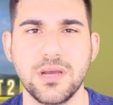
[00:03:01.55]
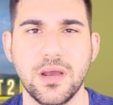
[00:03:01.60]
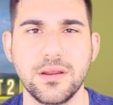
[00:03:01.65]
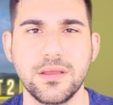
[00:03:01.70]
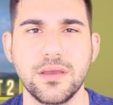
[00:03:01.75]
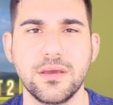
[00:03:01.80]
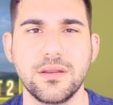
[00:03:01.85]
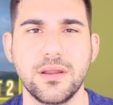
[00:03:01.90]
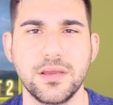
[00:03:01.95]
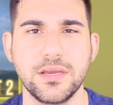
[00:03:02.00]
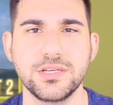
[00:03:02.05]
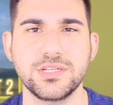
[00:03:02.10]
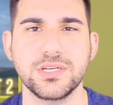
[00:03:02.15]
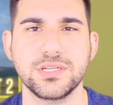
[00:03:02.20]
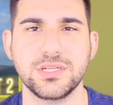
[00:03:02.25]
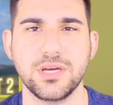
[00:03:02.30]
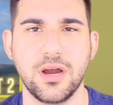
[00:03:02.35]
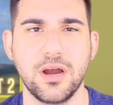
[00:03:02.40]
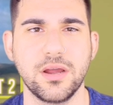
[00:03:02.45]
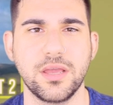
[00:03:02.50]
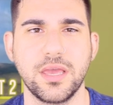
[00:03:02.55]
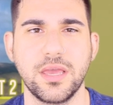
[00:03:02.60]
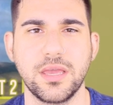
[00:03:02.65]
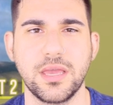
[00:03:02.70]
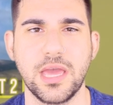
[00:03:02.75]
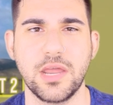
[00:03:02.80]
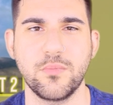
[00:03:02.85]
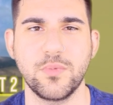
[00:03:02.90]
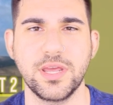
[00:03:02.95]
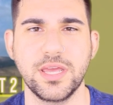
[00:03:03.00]
Tanya and Aisha
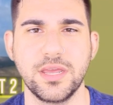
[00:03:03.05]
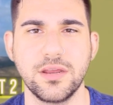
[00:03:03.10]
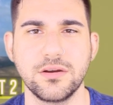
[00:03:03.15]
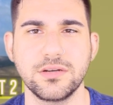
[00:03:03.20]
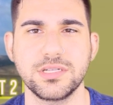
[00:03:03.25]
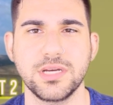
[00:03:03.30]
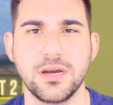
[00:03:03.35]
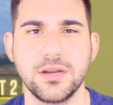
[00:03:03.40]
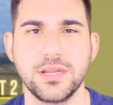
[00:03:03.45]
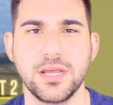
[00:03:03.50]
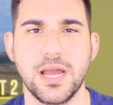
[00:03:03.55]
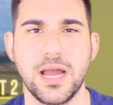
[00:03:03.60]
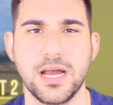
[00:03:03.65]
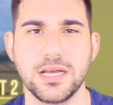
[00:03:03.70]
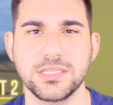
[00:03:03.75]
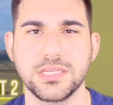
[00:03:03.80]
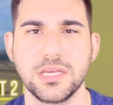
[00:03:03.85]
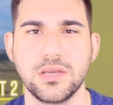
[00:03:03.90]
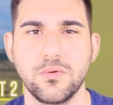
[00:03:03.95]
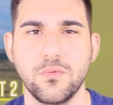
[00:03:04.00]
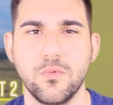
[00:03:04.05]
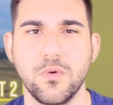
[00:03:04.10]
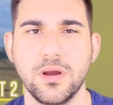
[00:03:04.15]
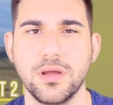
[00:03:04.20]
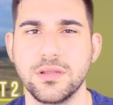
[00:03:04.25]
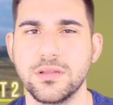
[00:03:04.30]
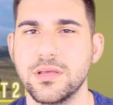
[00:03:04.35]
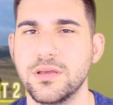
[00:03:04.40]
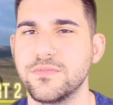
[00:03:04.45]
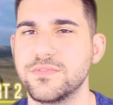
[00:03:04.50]
talking, and we hear Tanya asking
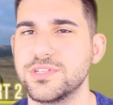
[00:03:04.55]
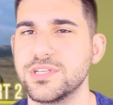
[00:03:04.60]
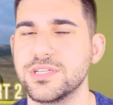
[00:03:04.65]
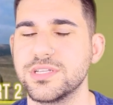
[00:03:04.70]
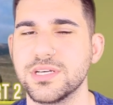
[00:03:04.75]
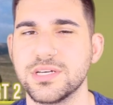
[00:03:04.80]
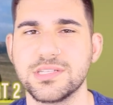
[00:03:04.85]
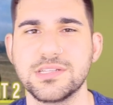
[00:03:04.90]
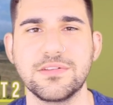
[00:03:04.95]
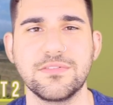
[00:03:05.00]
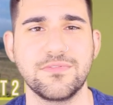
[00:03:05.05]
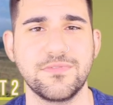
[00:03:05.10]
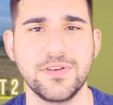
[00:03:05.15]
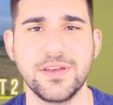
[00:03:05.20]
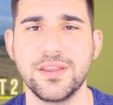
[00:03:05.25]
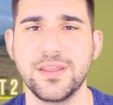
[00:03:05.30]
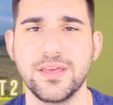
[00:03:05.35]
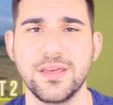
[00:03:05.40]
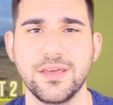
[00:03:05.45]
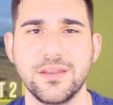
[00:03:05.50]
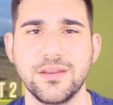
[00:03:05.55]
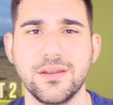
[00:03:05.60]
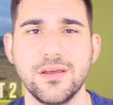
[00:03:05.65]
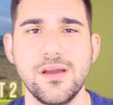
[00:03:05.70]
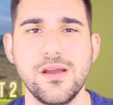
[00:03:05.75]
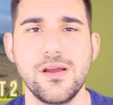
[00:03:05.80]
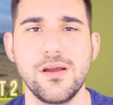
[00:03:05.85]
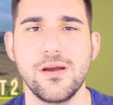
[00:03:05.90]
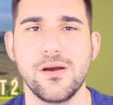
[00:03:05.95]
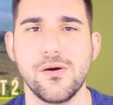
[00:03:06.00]
what if she doesn't fit in,
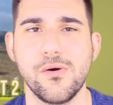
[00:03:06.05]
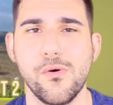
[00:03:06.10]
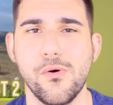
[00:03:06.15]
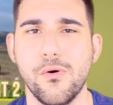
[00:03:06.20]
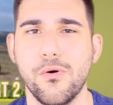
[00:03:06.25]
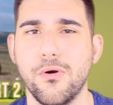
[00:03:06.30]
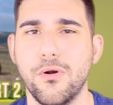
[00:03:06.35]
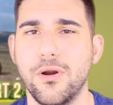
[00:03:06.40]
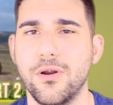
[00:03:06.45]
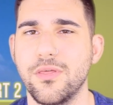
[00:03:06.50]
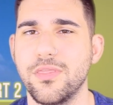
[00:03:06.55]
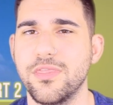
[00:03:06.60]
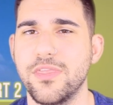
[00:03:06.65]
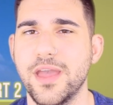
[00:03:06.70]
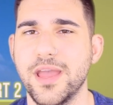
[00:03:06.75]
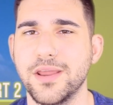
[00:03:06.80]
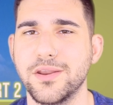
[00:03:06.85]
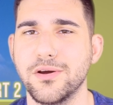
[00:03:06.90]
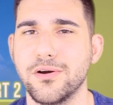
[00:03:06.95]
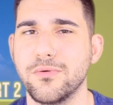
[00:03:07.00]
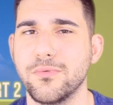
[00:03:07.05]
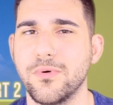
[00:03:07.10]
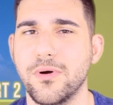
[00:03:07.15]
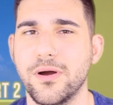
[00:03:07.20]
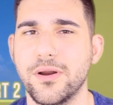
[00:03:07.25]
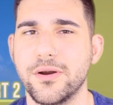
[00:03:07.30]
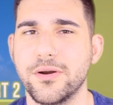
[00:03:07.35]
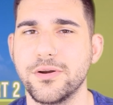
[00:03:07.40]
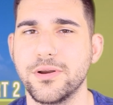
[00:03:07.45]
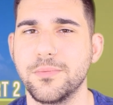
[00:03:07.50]
or they don't
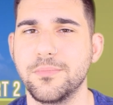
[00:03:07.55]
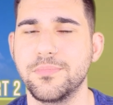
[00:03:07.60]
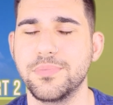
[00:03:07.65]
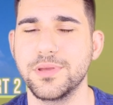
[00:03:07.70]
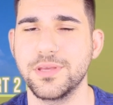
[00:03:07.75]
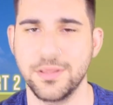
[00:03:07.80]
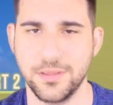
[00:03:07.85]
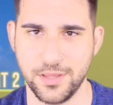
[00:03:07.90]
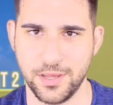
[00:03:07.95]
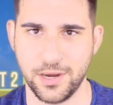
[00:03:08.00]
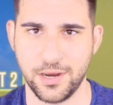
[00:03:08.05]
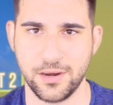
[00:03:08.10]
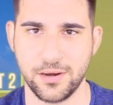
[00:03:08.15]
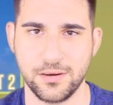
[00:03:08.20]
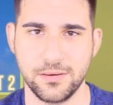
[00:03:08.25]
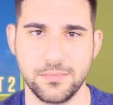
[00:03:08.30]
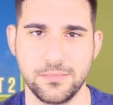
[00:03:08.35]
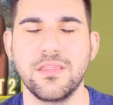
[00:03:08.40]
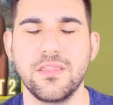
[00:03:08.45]
want her to be there.